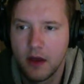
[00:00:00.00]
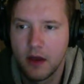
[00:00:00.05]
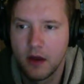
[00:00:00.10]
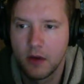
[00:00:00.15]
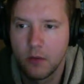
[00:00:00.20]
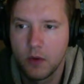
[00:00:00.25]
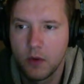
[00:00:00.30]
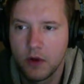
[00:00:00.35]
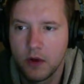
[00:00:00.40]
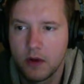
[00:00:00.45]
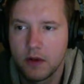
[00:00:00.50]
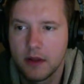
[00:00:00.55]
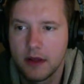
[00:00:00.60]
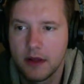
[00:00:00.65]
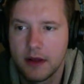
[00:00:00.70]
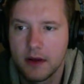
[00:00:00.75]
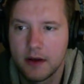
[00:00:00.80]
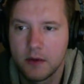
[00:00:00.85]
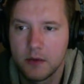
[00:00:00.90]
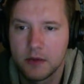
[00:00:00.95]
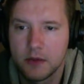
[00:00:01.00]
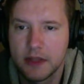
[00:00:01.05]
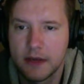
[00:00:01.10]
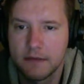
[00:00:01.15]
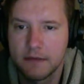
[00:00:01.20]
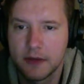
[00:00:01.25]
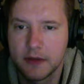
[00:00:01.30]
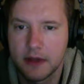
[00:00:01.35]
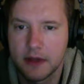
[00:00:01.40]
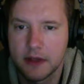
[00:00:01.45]
will
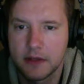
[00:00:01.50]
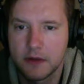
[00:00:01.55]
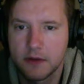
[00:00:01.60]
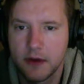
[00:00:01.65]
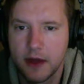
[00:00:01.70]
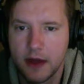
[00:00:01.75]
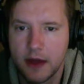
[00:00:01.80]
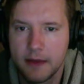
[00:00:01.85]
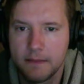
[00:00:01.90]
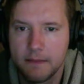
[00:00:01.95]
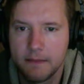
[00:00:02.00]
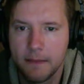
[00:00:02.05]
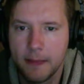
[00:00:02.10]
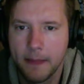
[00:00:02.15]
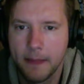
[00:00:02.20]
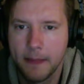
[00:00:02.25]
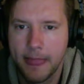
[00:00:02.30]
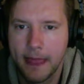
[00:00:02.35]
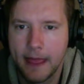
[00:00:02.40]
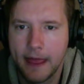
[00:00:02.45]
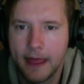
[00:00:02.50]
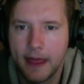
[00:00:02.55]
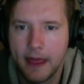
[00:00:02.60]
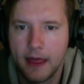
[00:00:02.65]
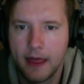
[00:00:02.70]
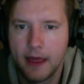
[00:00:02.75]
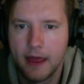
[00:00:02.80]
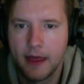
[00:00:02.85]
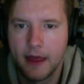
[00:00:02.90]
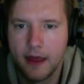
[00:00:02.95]
definitely get you ahead.
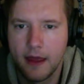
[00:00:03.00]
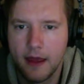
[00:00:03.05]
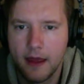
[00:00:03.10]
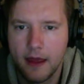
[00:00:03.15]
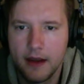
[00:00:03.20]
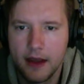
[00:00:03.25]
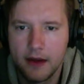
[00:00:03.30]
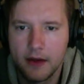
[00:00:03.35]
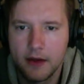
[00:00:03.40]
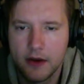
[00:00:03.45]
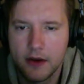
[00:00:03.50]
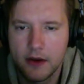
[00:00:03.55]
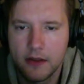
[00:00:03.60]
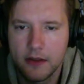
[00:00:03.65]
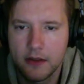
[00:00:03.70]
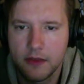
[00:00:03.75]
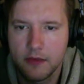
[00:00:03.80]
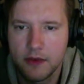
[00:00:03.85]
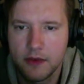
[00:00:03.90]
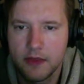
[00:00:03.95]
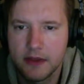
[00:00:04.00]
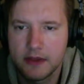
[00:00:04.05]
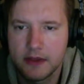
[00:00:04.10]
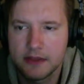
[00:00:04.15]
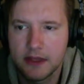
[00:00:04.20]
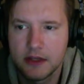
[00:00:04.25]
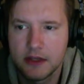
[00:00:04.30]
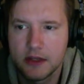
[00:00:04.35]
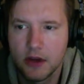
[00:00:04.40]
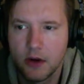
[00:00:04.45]
And now here are the 3
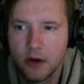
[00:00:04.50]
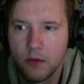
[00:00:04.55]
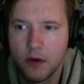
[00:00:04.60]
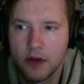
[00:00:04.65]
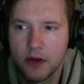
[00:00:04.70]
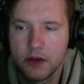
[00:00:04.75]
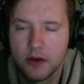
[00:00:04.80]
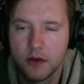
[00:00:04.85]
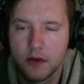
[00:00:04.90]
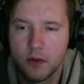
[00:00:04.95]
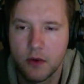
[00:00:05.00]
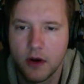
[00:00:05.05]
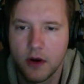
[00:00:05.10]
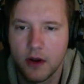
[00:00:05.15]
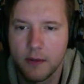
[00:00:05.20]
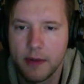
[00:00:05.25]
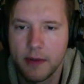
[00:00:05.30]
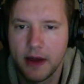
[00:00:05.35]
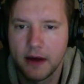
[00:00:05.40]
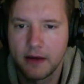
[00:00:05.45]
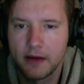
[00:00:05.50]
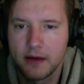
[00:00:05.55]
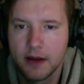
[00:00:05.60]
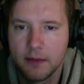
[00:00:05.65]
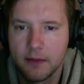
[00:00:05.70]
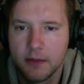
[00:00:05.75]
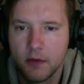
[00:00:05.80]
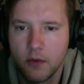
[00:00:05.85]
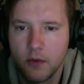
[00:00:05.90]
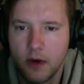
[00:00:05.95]
things I don't want you to worry about.
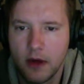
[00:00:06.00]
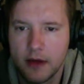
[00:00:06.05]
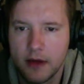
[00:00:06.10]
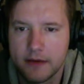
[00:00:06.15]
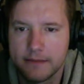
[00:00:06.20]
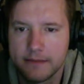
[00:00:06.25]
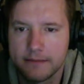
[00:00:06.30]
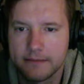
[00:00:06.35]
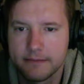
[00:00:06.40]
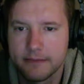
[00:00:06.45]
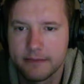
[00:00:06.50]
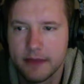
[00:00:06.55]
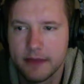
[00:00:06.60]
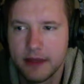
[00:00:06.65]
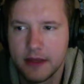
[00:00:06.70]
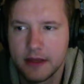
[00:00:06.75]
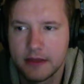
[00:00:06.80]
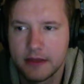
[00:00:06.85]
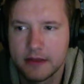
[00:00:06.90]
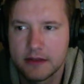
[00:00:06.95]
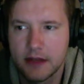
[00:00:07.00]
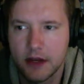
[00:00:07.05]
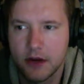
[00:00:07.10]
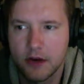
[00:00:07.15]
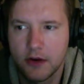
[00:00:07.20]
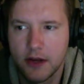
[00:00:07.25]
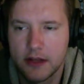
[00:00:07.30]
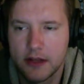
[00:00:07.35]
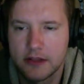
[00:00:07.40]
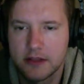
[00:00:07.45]
Number 1 is a
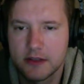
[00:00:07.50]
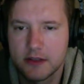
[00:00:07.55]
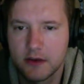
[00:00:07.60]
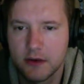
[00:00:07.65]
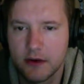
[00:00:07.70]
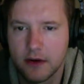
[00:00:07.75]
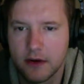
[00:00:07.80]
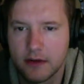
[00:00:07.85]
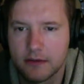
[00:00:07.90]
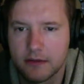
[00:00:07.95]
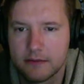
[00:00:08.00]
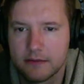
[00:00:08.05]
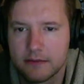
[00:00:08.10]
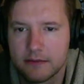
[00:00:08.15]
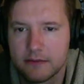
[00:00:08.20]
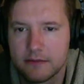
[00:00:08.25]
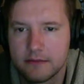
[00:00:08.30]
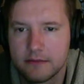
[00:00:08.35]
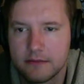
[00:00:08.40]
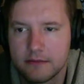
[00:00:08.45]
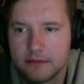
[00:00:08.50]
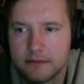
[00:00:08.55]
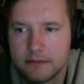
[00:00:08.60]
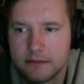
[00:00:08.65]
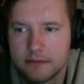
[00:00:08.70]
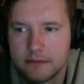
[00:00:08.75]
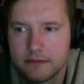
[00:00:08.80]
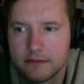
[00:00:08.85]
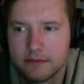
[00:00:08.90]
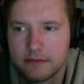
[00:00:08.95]
credit score.
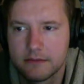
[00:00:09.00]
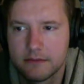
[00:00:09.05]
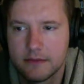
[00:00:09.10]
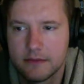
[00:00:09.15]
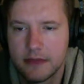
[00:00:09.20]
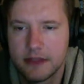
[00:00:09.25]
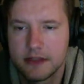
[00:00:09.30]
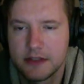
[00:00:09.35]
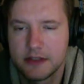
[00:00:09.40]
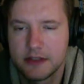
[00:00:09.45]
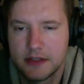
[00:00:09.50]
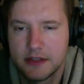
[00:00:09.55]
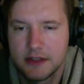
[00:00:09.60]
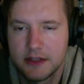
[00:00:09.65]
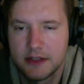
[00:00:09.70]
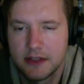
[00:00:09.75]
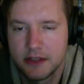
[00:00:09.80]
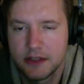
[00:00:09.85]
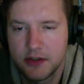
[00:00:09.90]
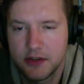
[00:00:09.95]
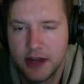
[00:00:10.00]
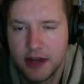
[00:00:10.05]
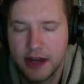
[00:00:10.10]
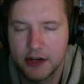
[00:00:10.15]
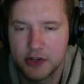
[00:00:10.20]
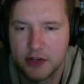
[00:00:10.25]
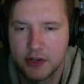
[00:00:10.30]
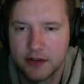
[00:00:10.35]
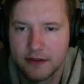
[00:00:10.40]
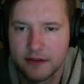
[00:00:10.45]
It's just a
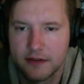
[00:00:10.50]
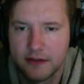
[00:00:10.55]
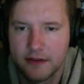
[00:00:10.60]
distraction.